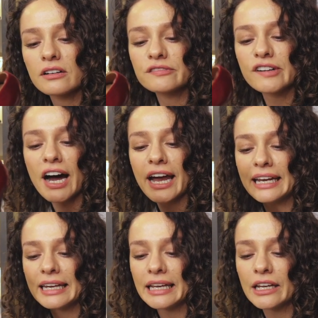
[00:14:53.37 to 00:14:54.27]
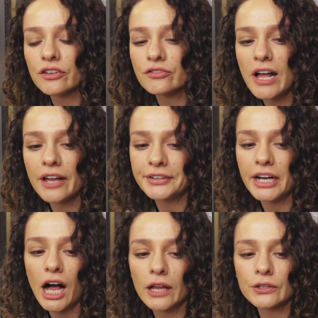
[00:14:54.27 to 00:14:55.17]
viney red
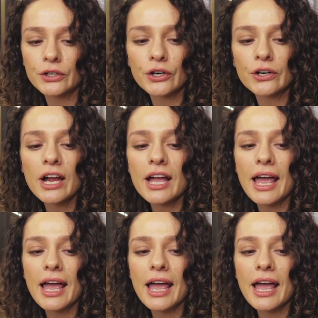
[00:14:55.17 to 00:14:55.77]
color,